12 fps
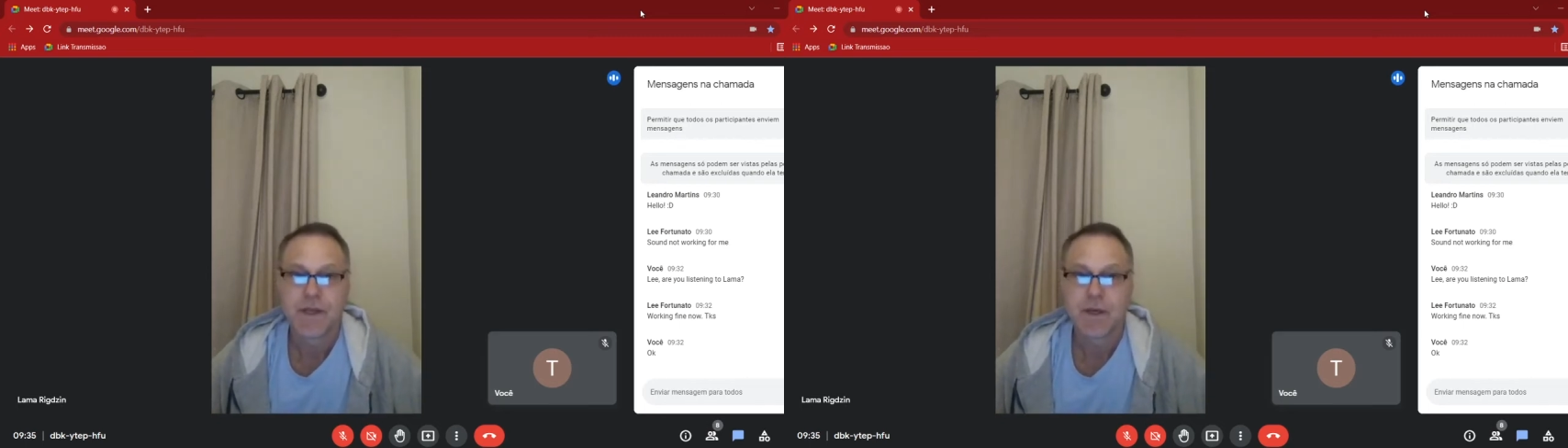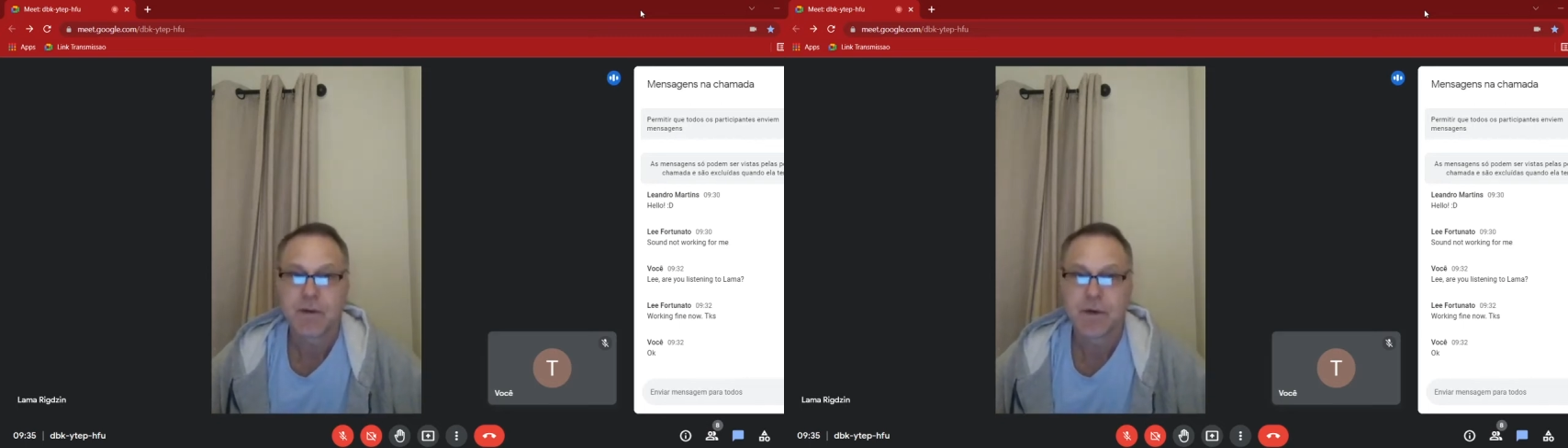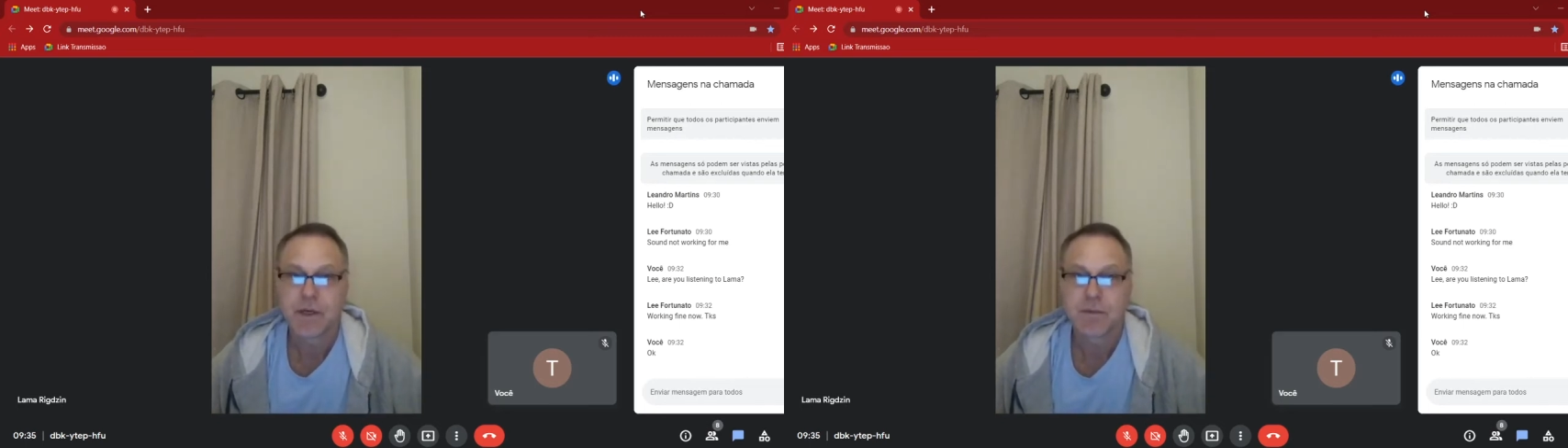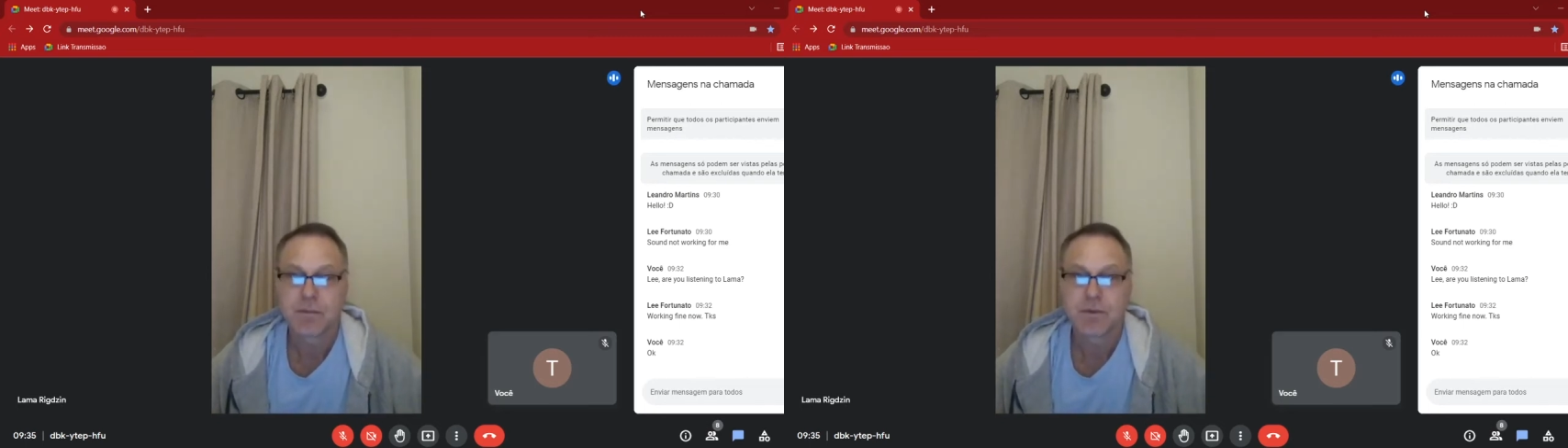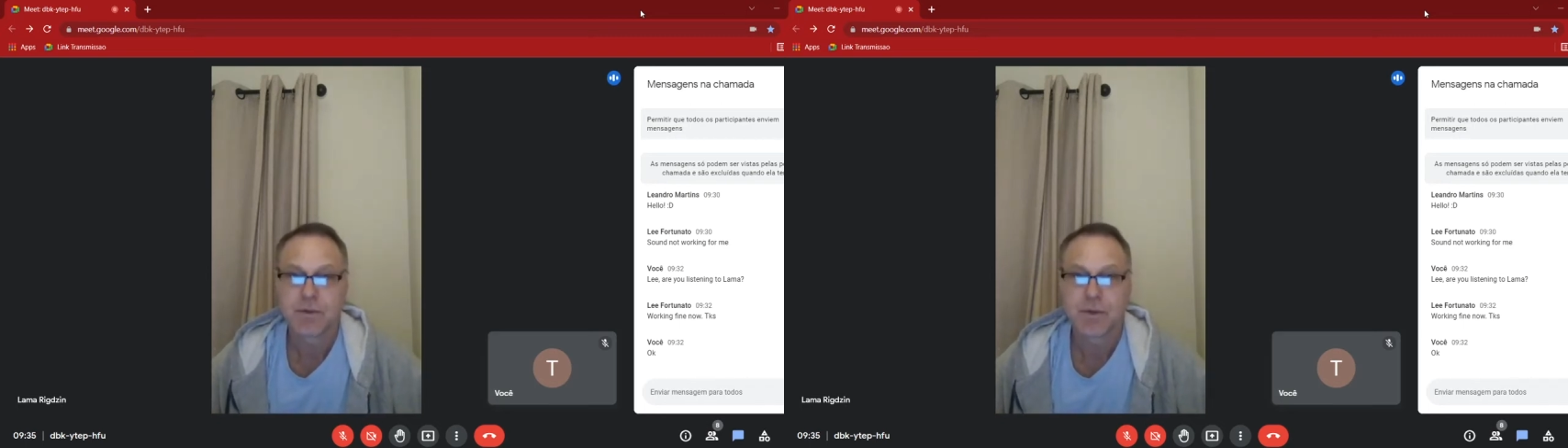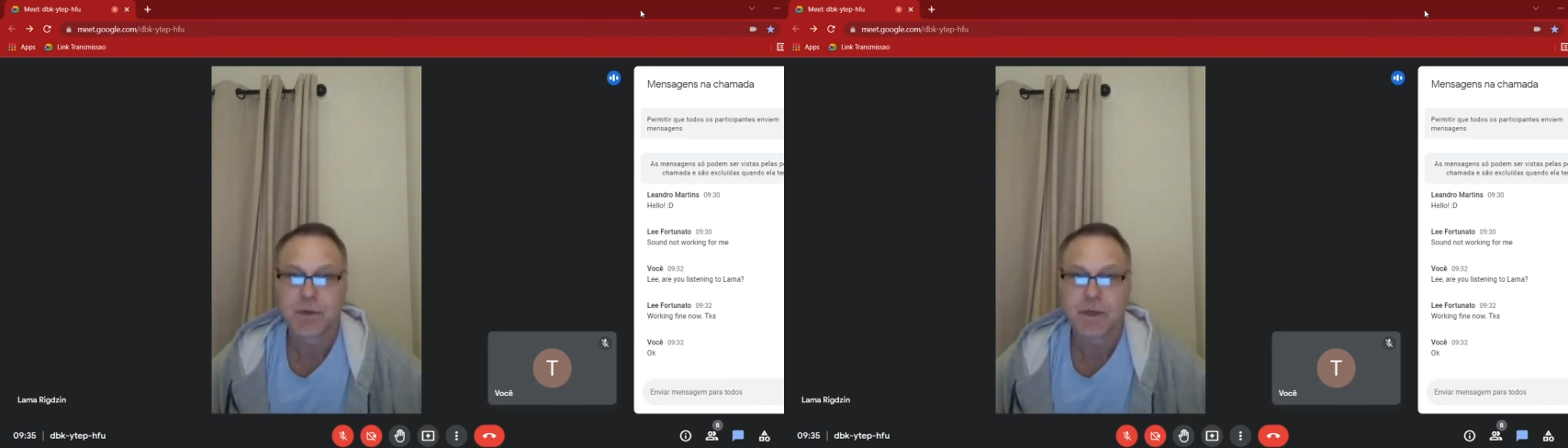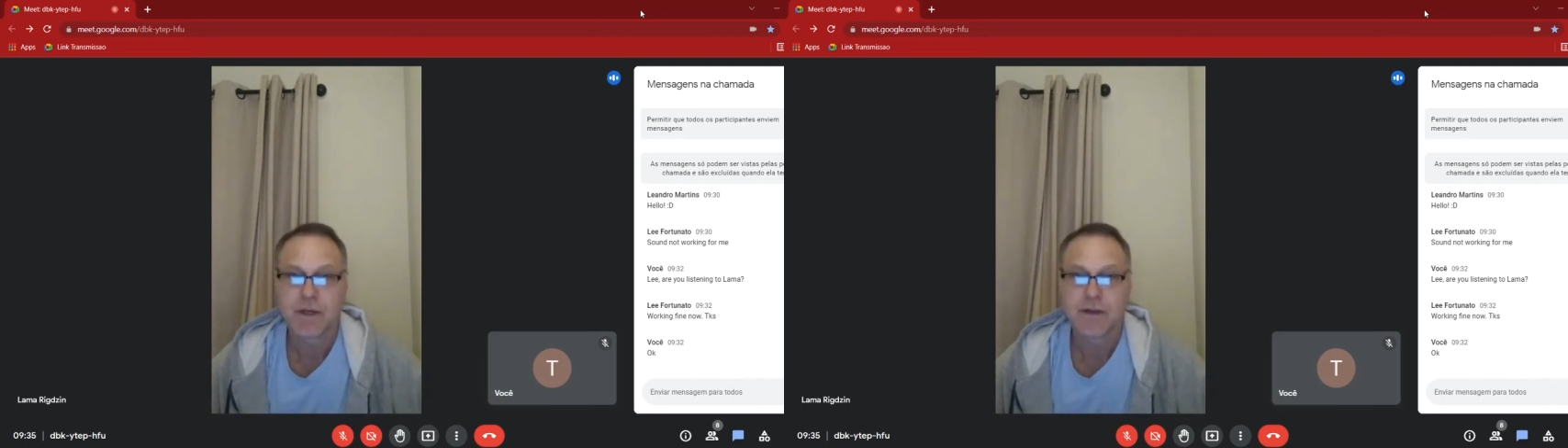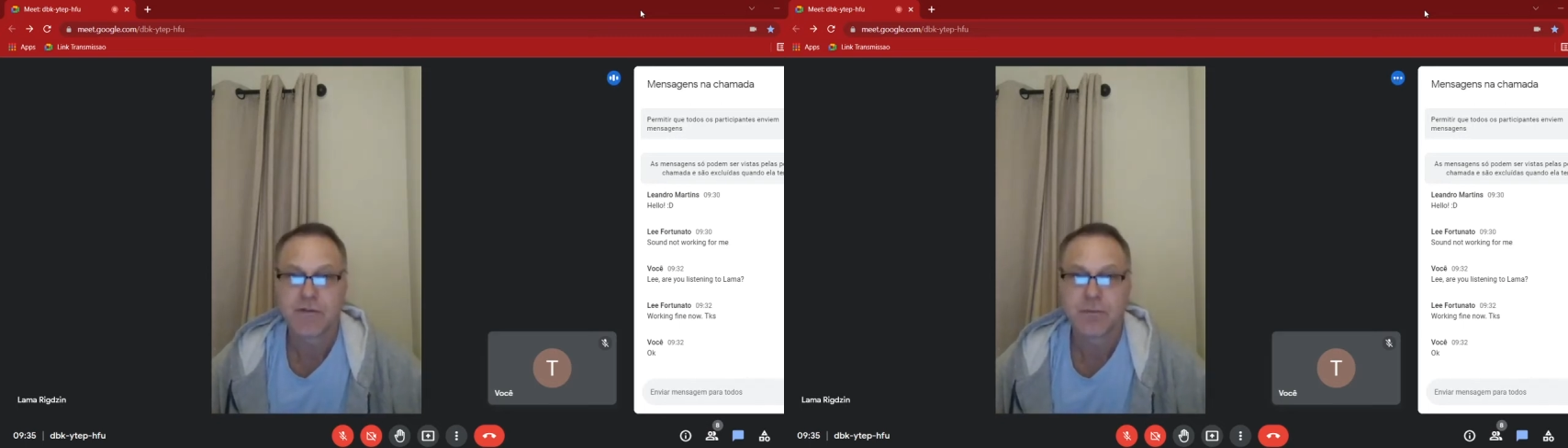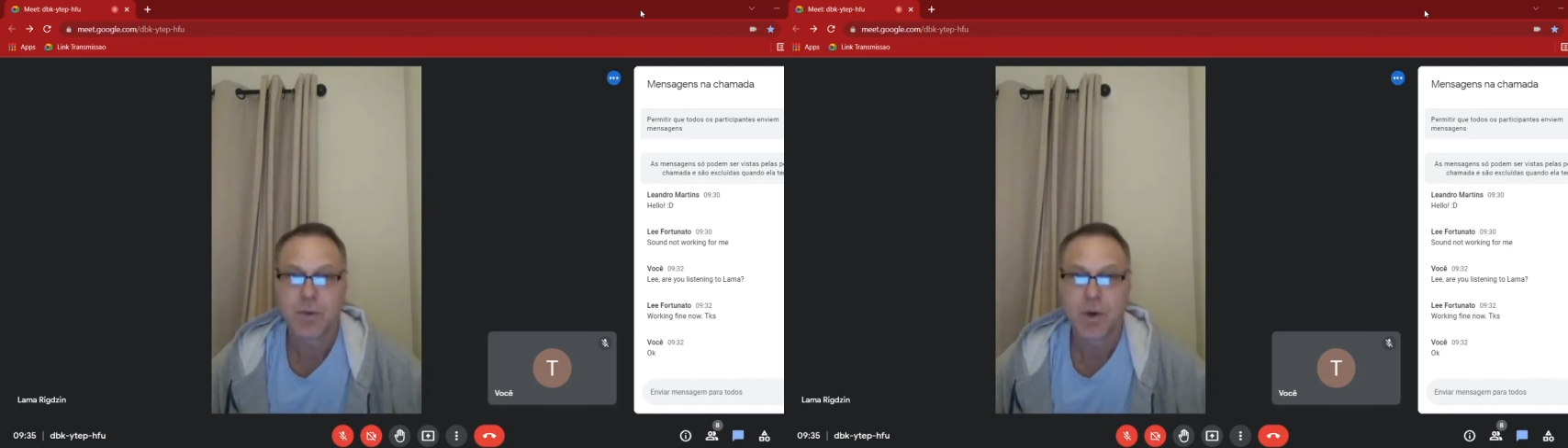incredible shortcut
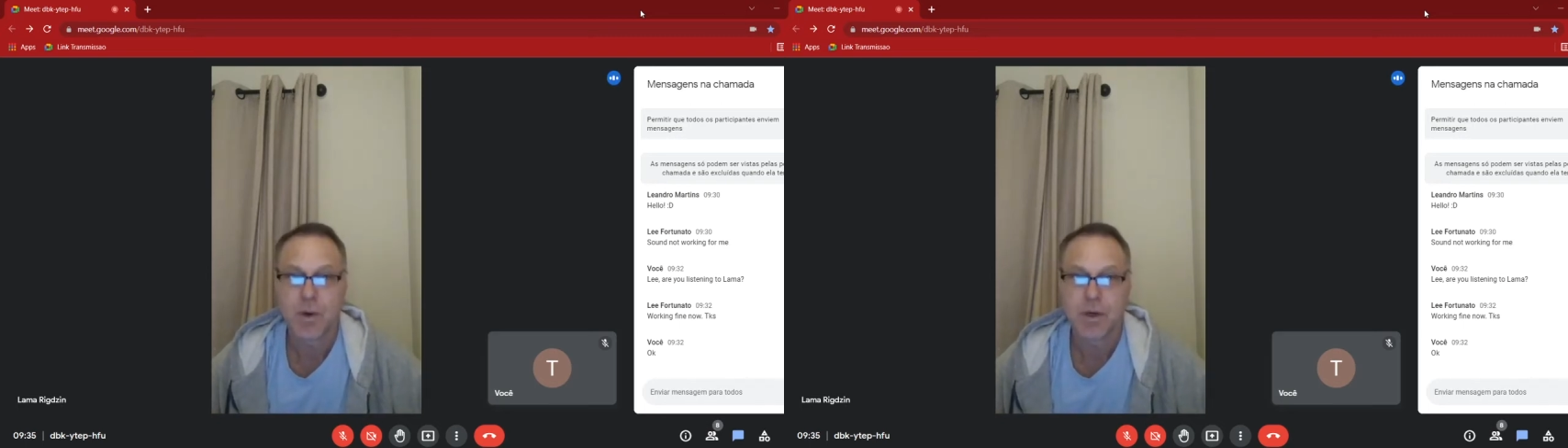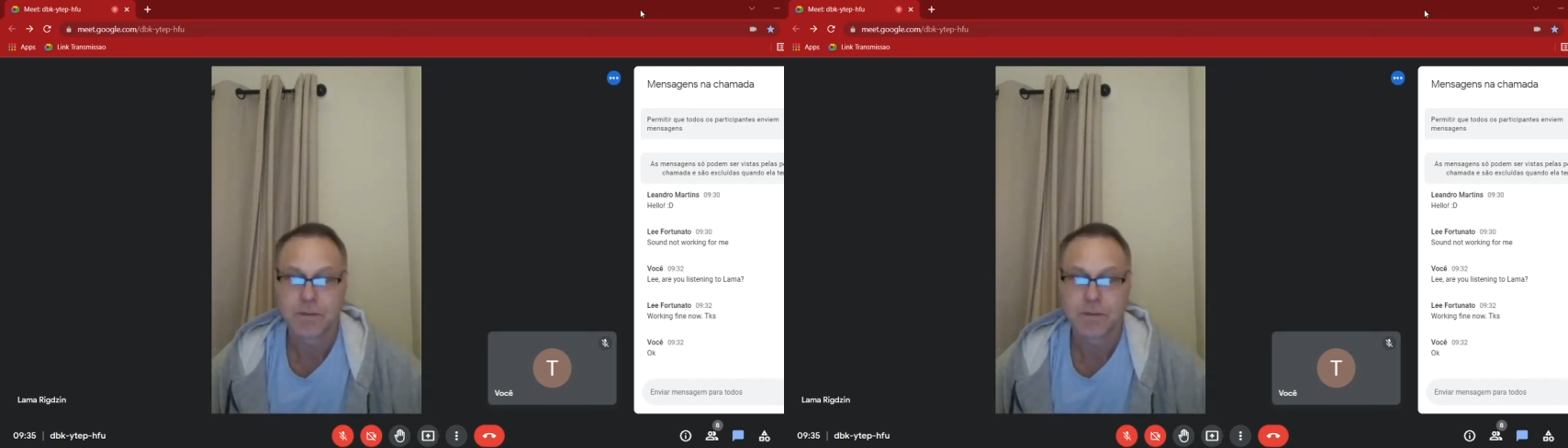of Phowa.